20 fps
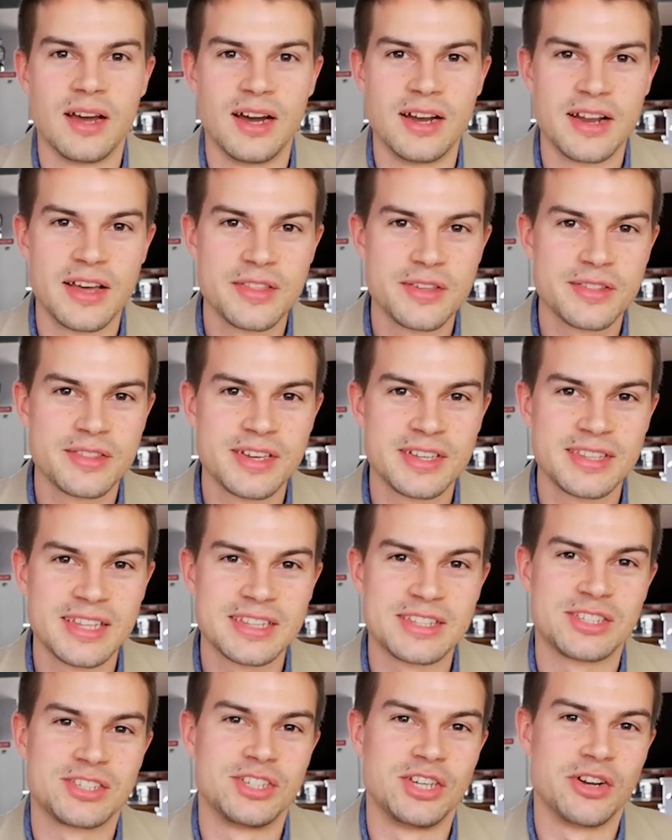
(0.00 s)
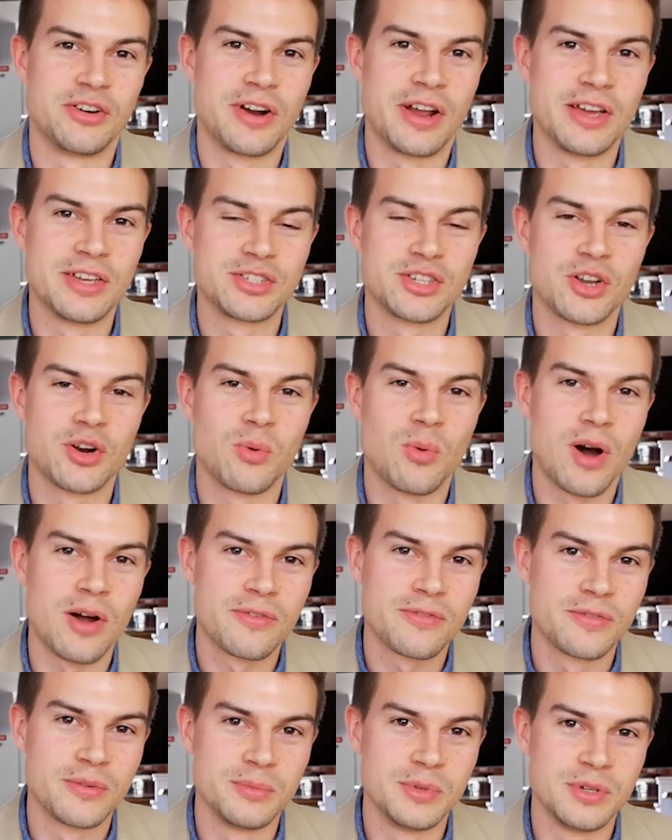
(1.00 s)
Another thing that the CRA is going to
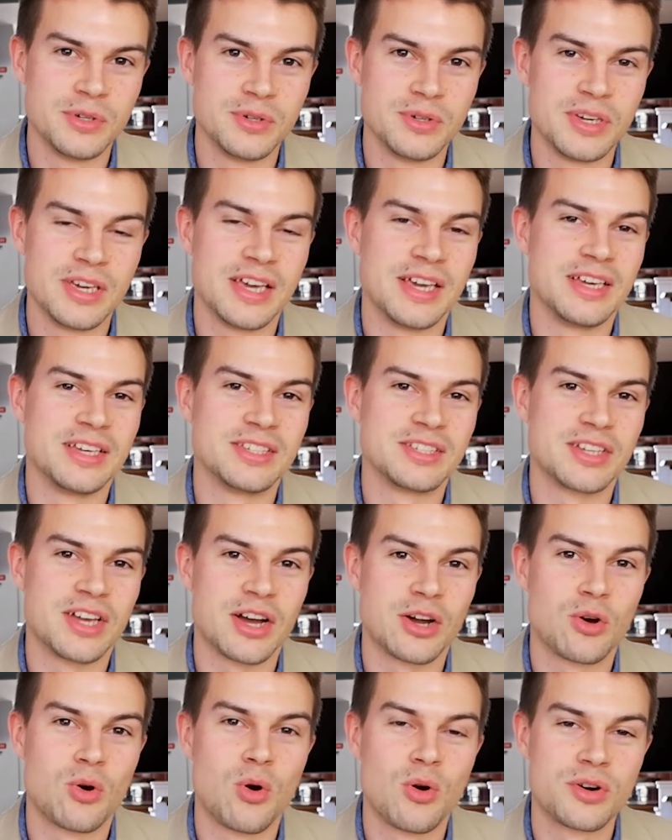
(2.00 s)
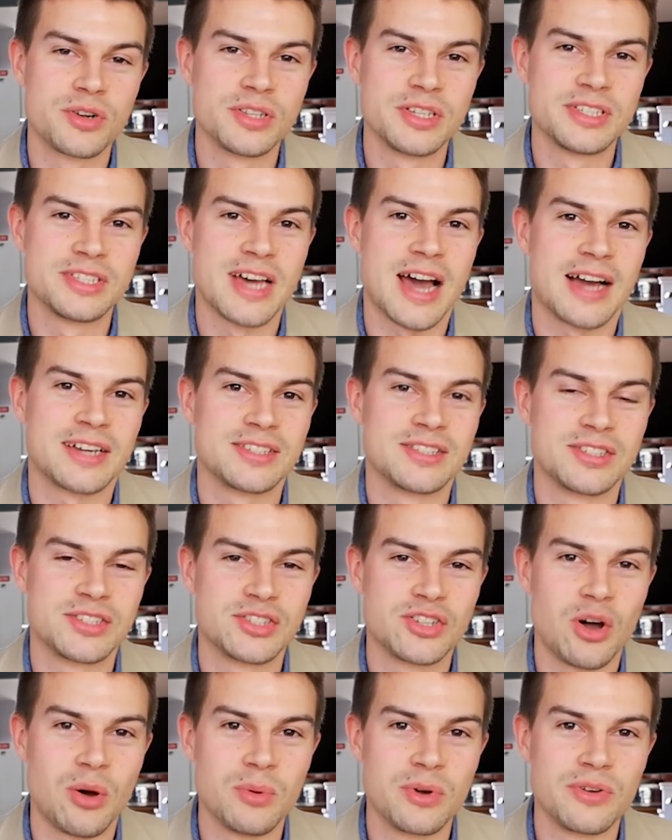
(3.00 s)
want from you is a quarterly tax
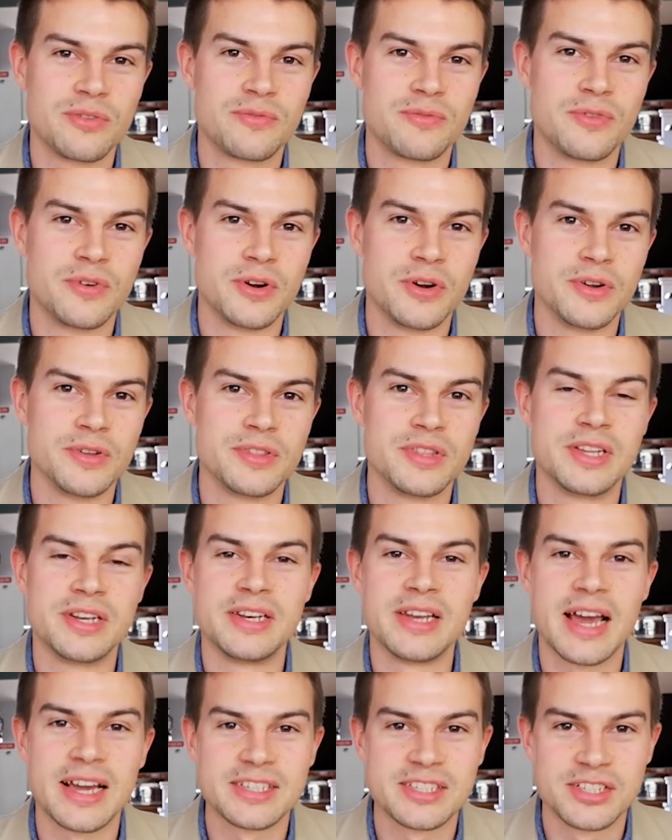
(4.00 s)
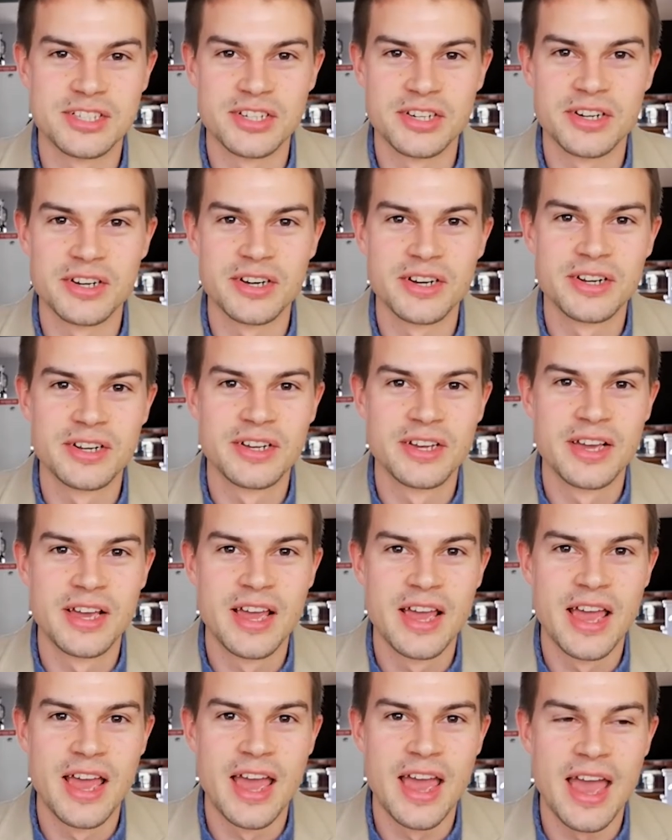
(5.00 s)
installment for the next year.
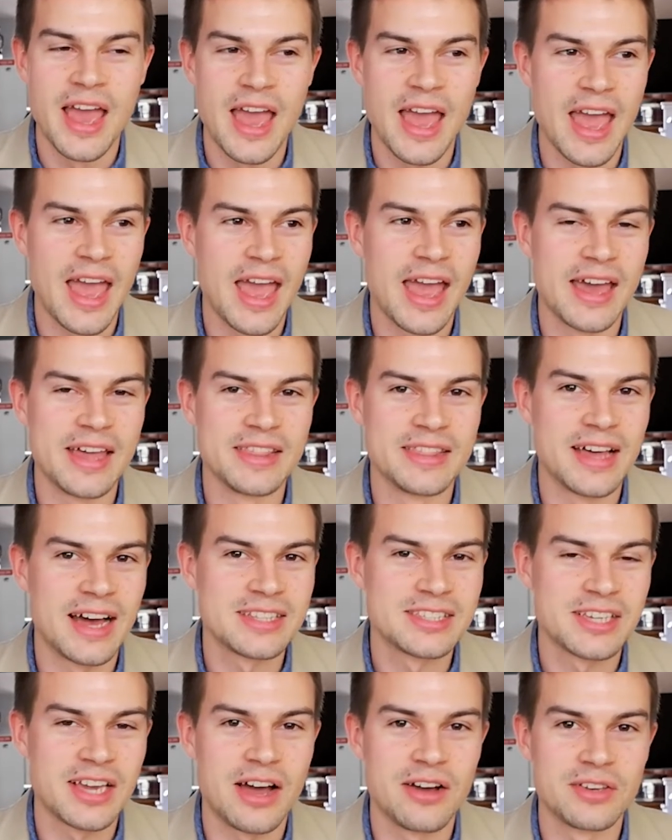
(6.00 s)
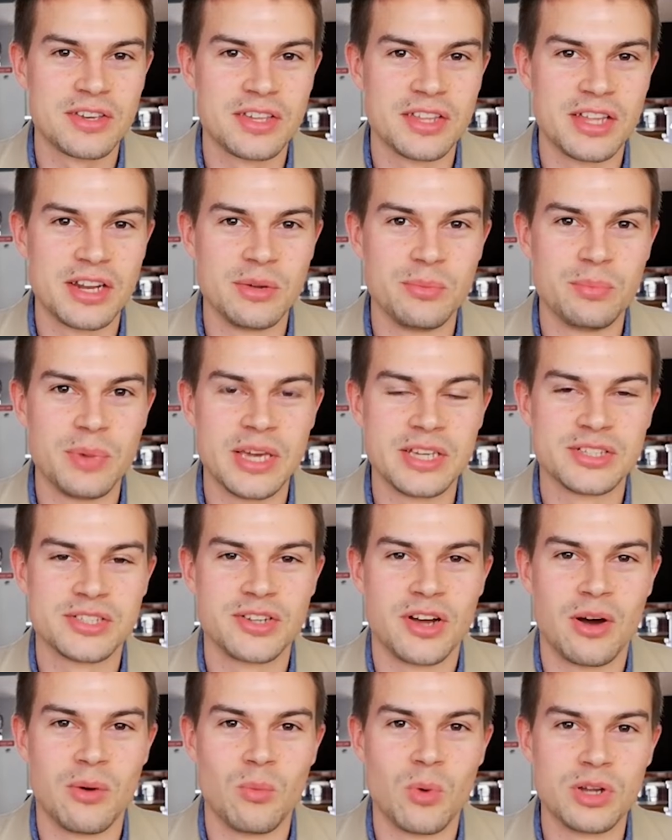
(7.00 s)
And that's calculated
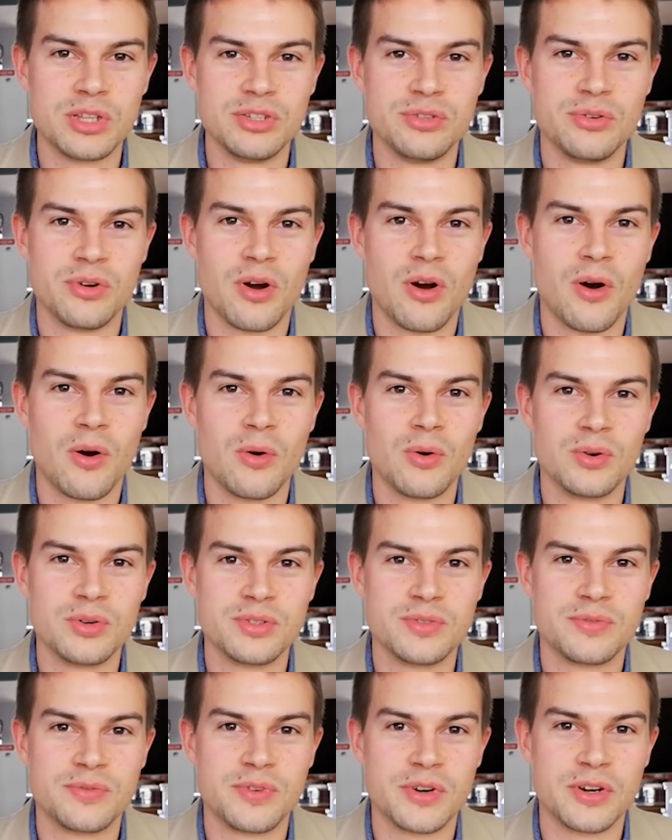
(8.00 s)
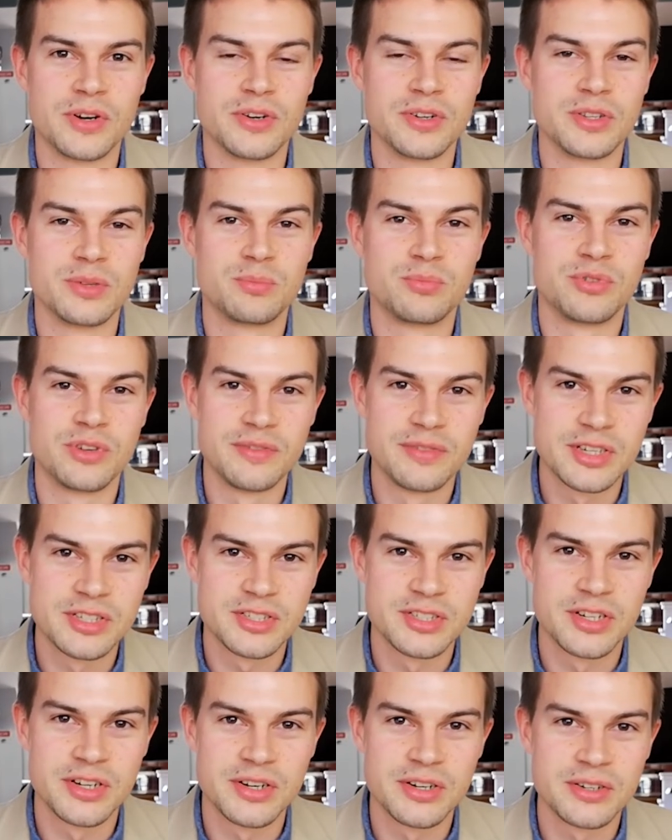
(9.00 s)
based on what you owed for the
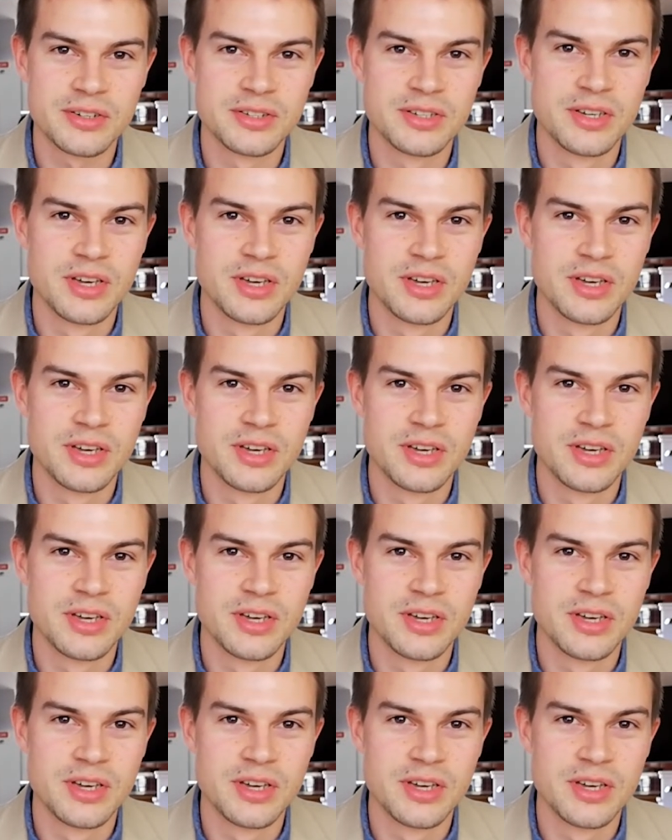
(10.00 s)
previous year.